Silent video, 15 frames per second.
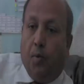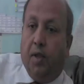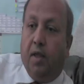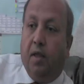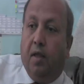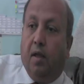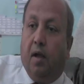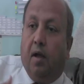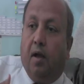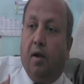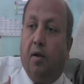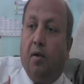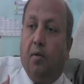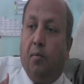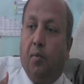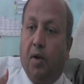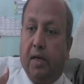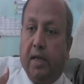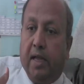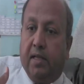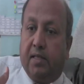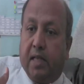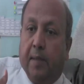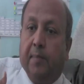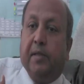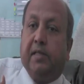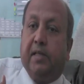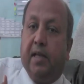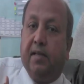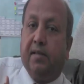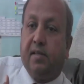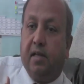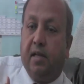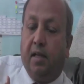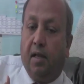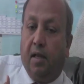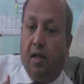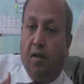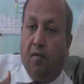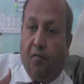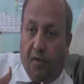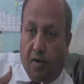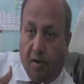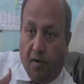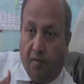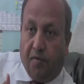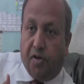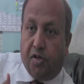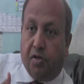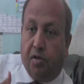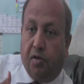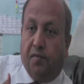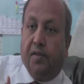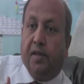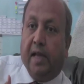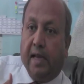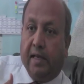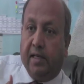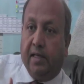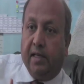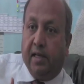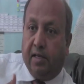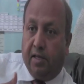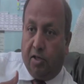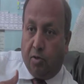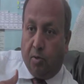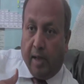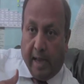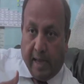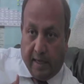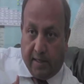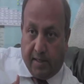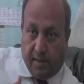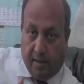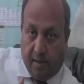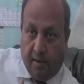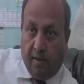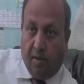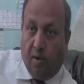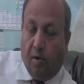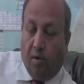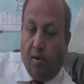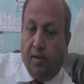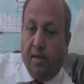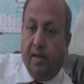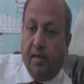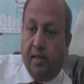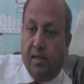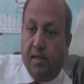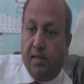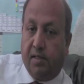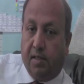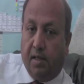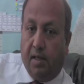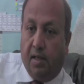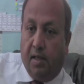We are working simultaneously for a revision of the 1982 Act and the law that exists.